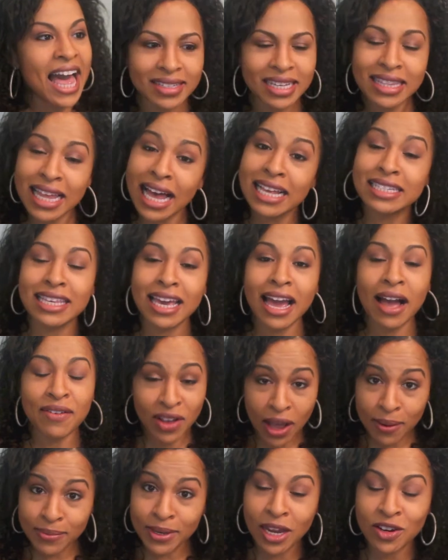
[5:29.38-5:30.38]
Lastly,
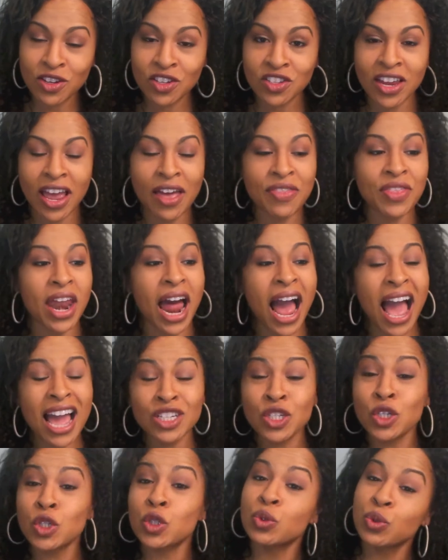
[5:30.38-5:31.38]
I've come to understand that
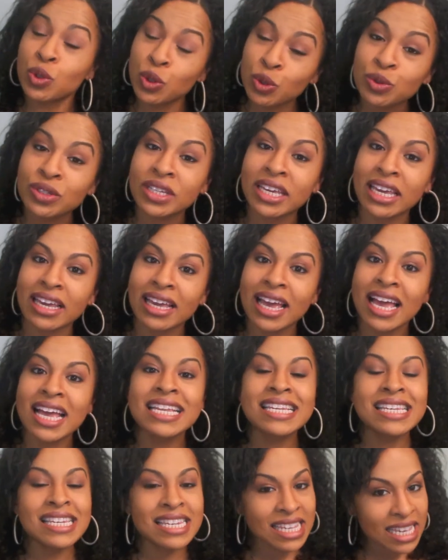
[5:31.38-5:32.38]
I truly
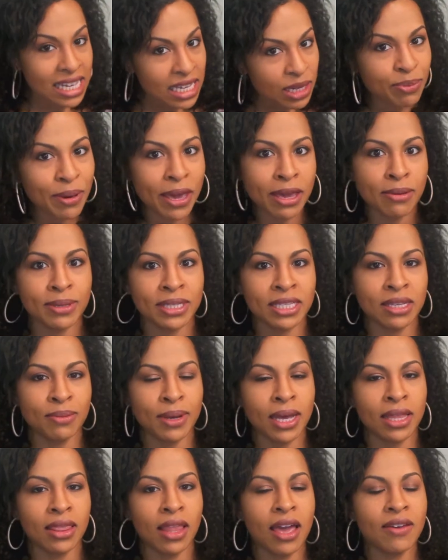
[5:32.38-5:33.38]
need babies in
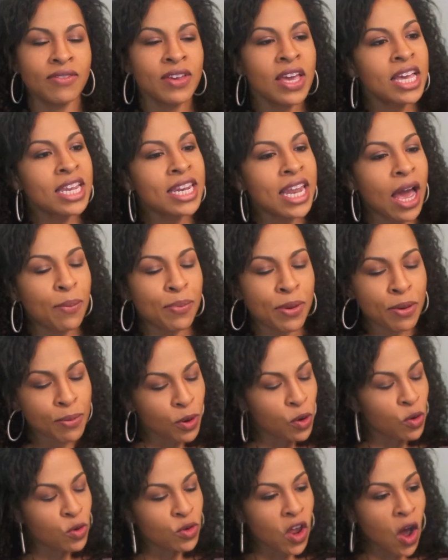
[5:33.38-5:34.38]
my life. Now,
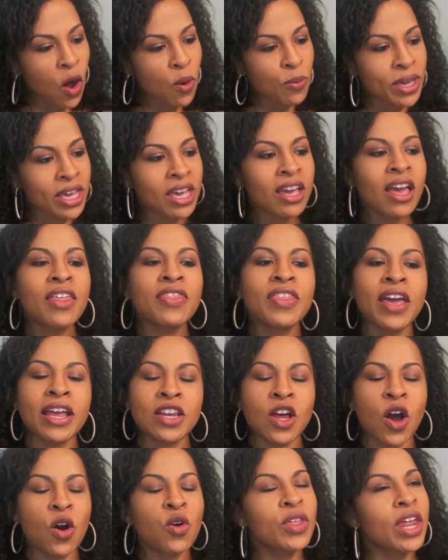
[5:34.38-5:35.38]
people who know me, they
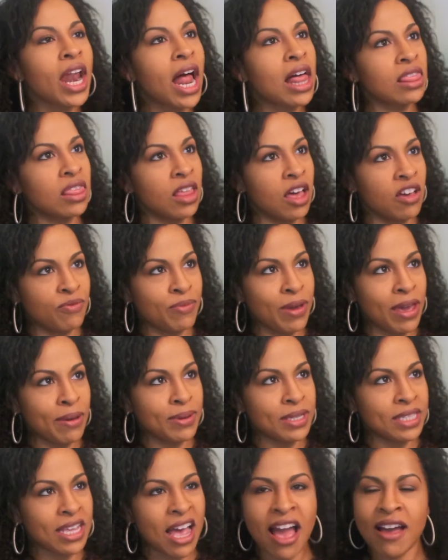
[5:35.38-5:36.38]
know that I love
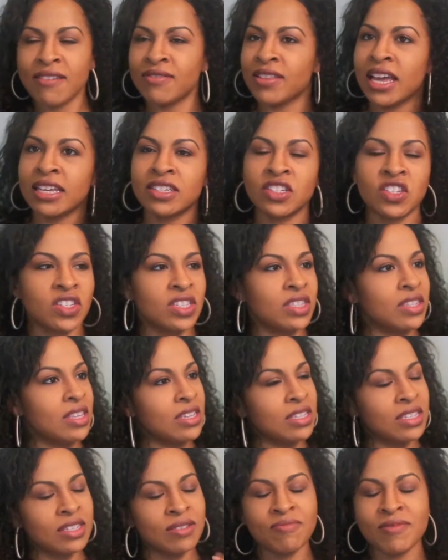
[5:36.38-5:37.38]
babies. I have like just
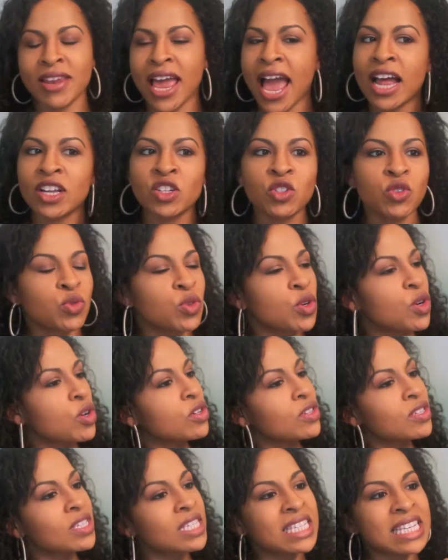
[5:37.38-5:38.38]
this
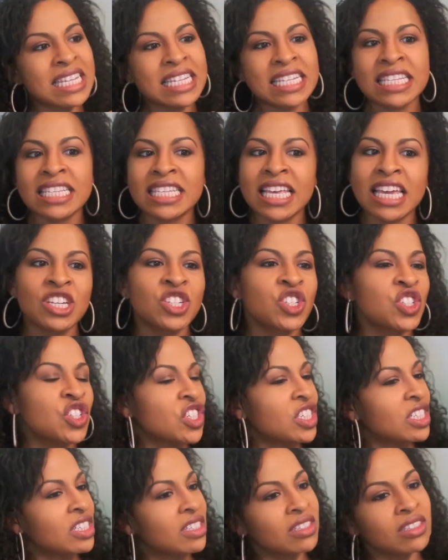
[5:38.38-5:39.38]
natural,
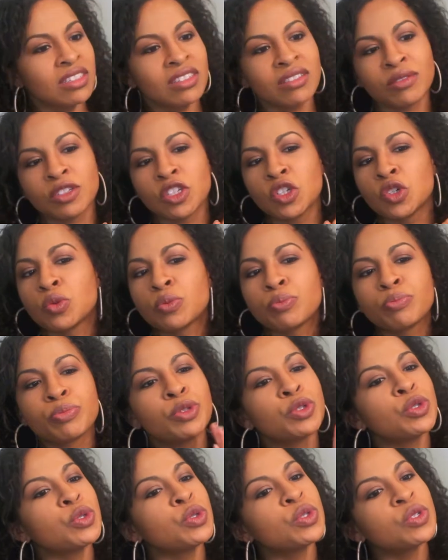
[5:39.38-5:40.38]
sensational
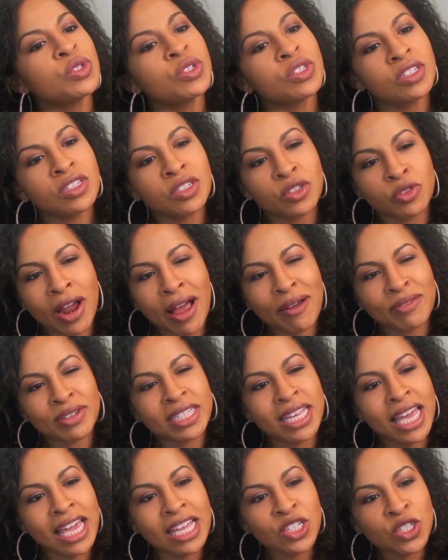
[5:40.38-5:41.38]
pull,
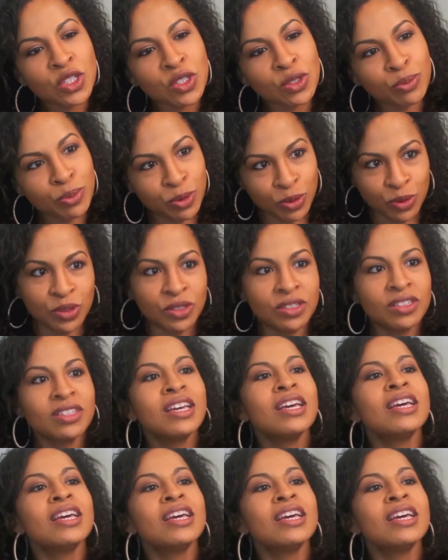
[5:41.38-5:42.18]
gravitational pull,